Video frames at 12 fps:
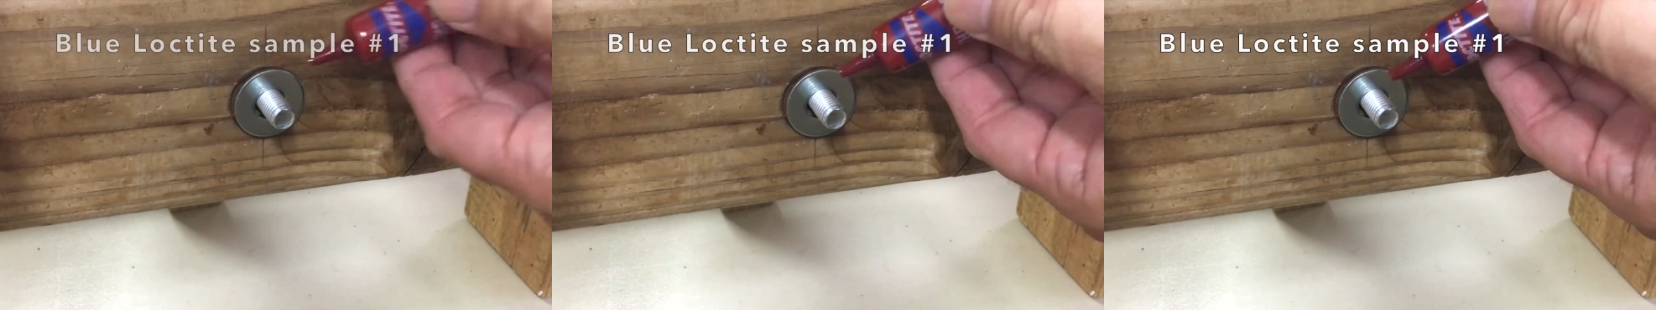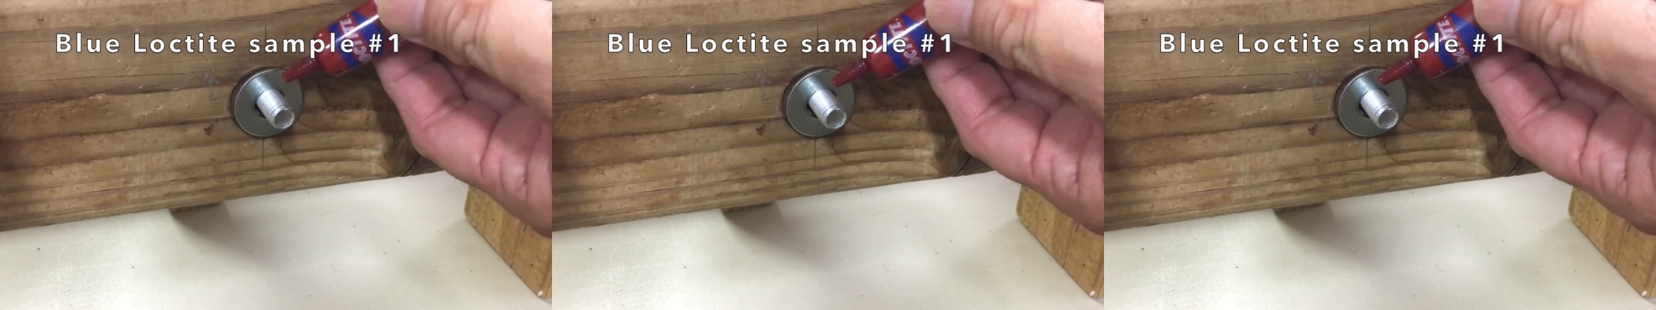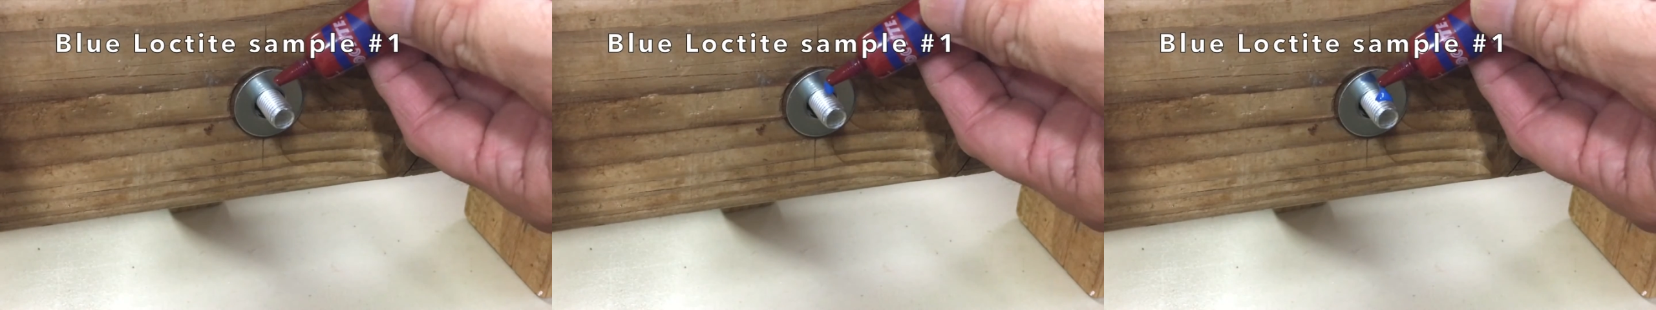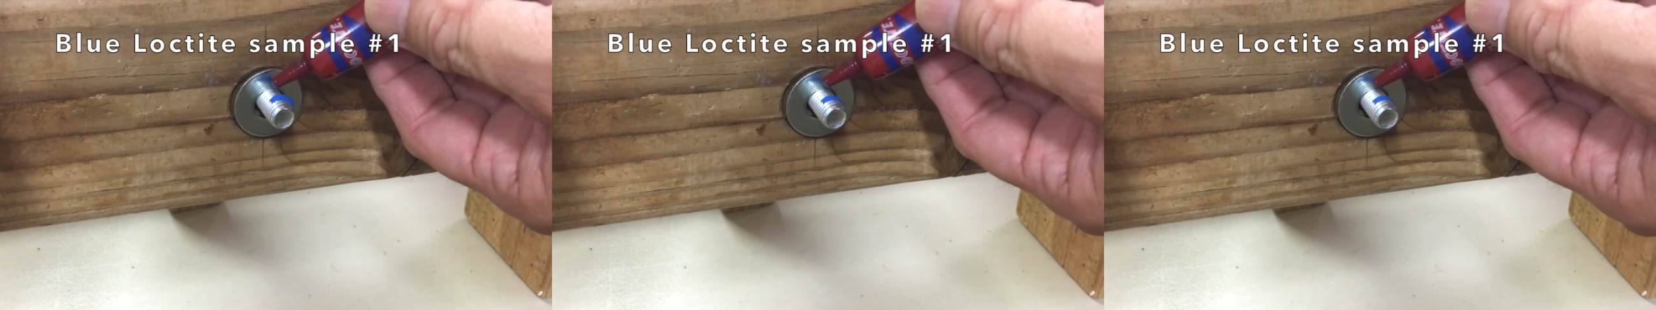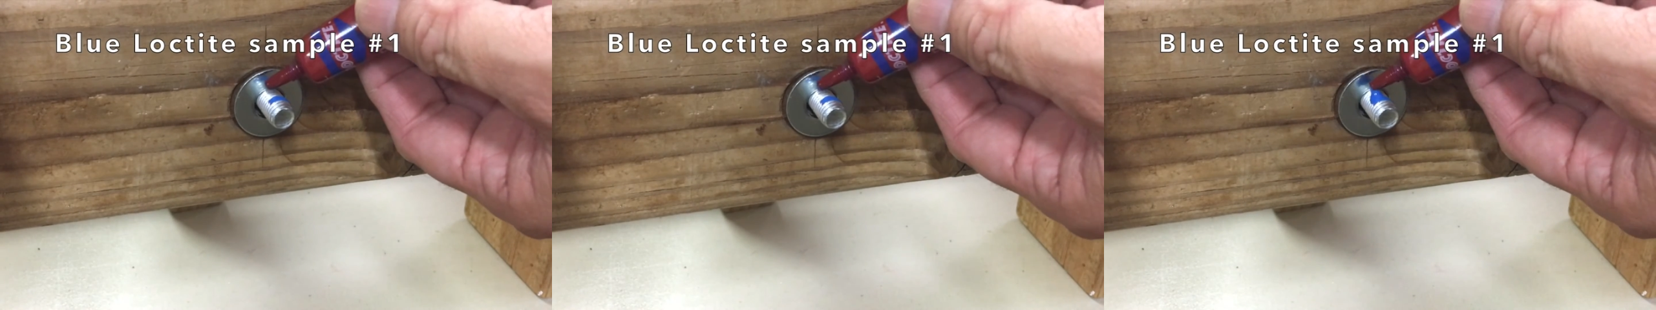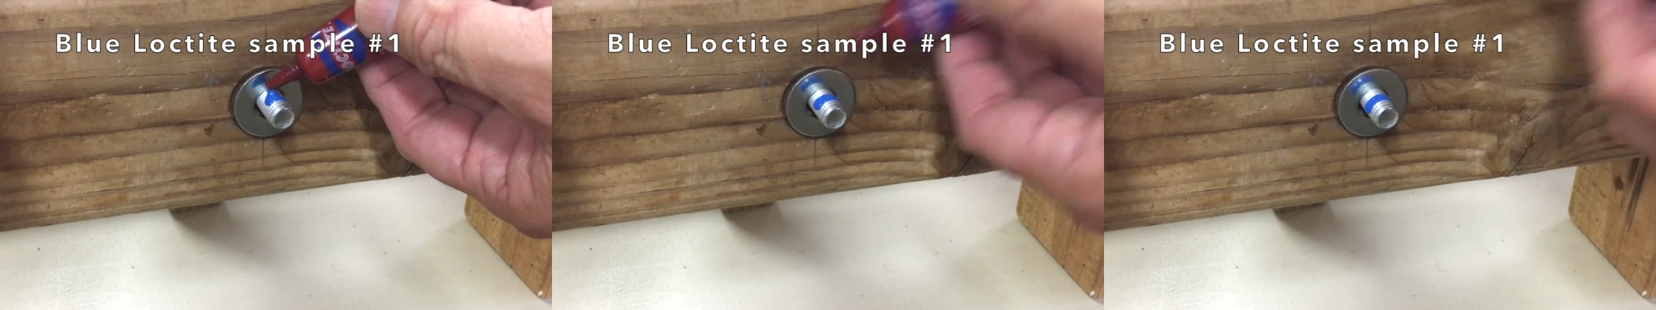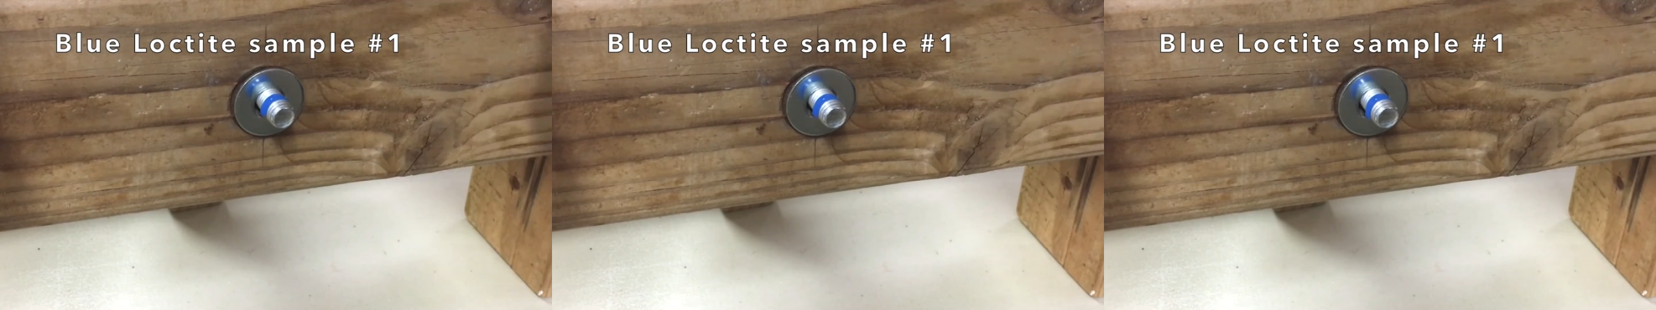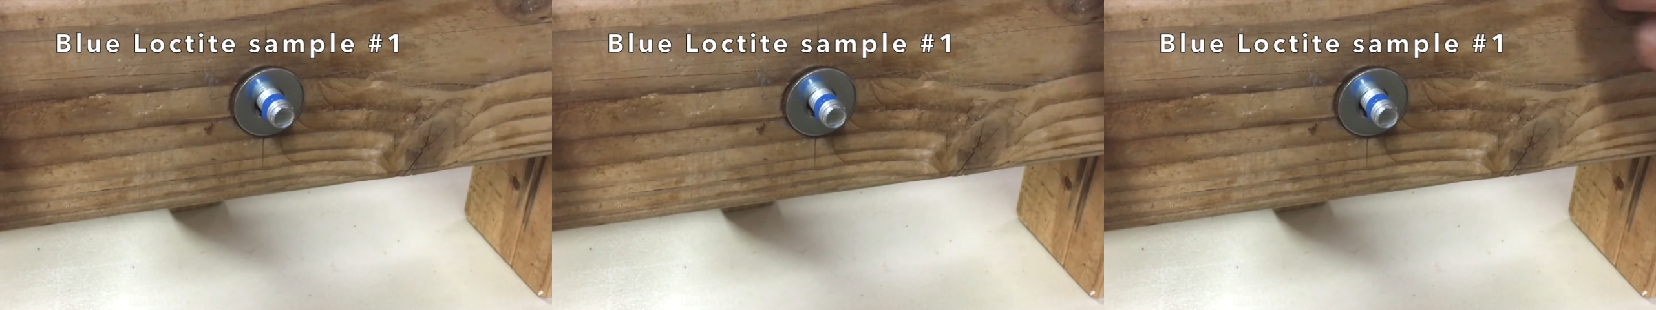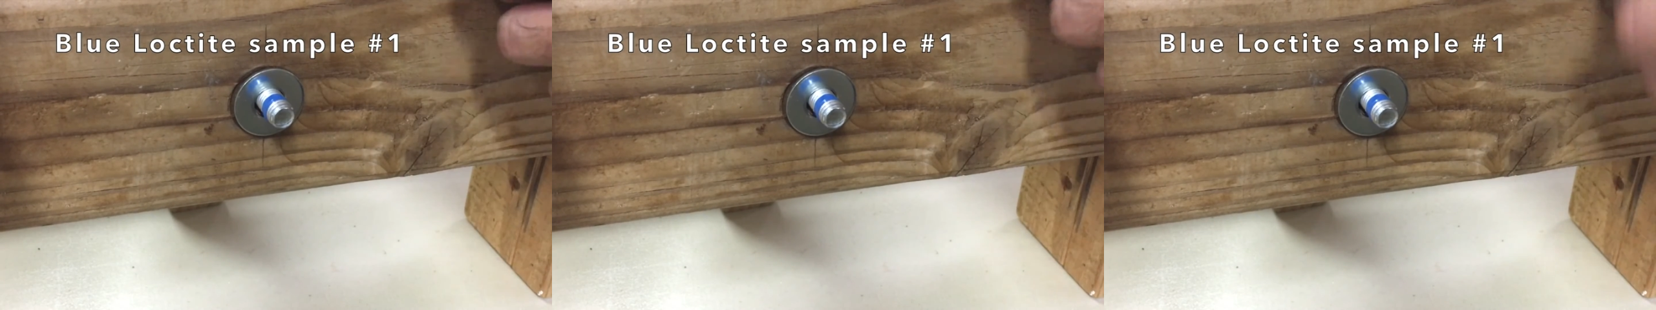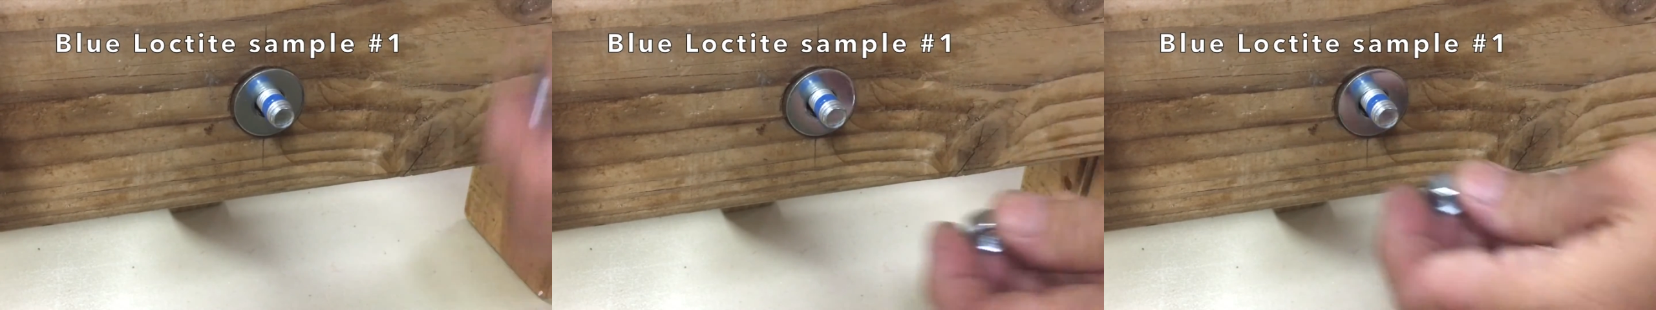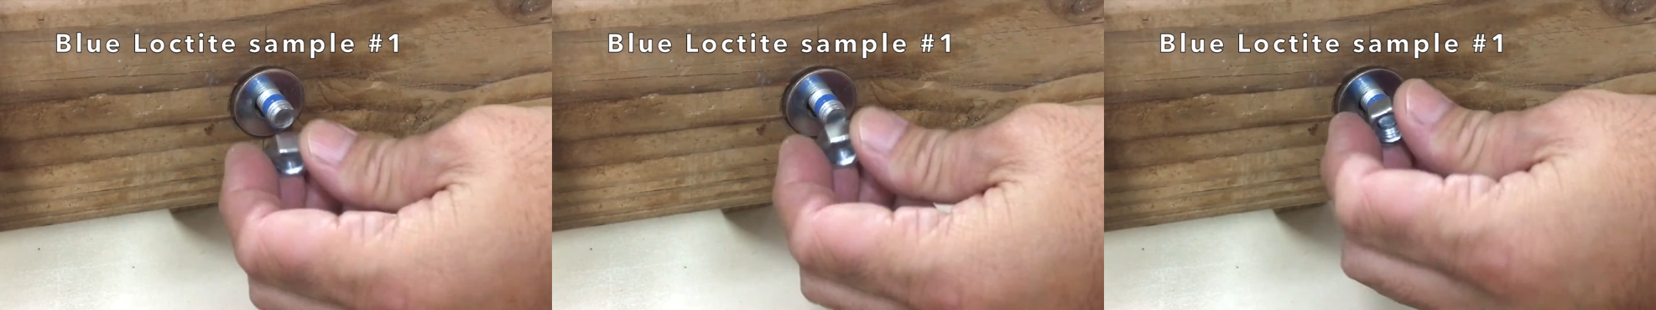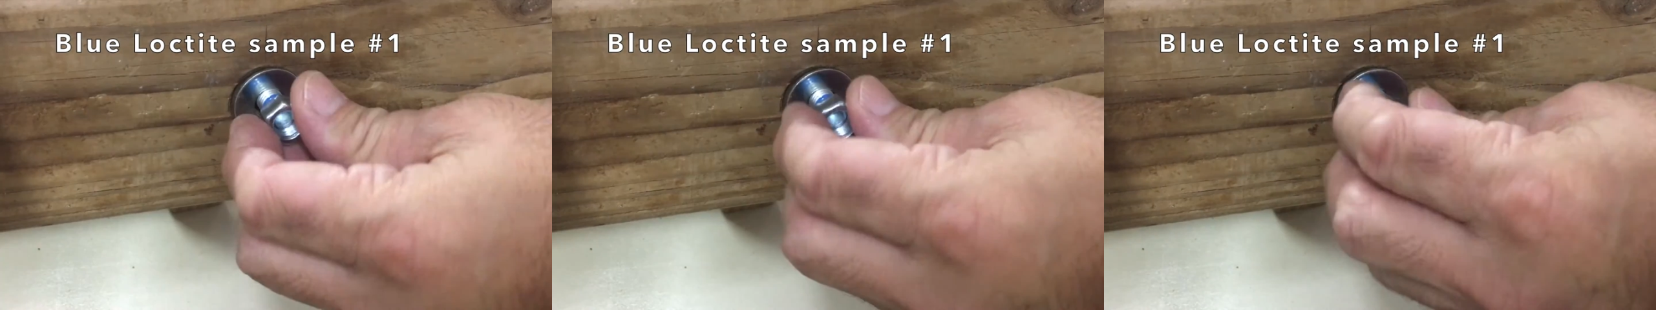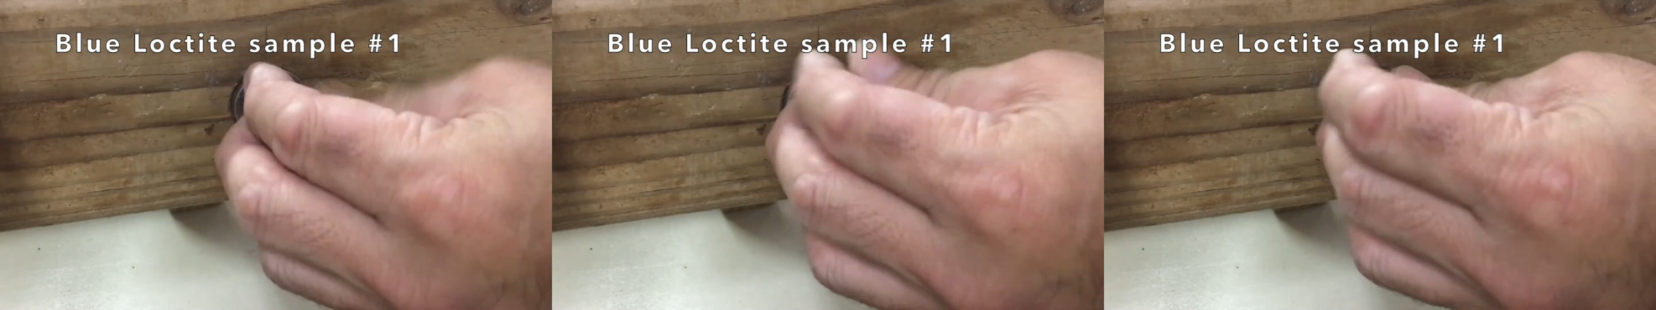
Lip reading: Nobody's mouth can be seen.